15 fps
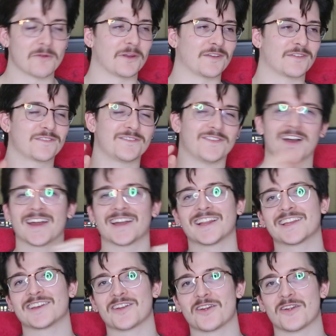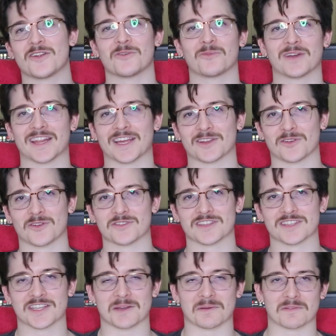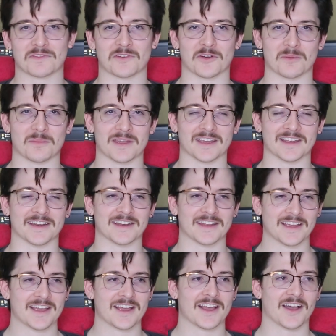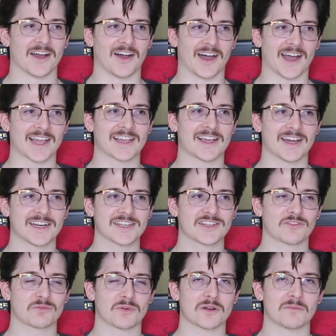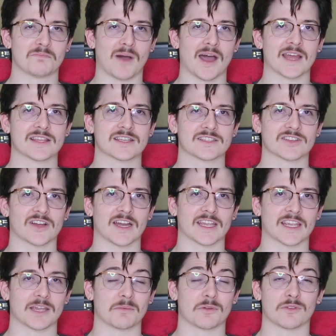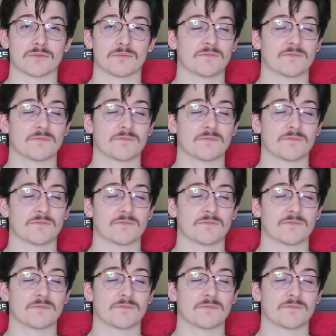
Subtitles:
We finally know where that goose is coming from, and I kind of just want to buy this entire kit because,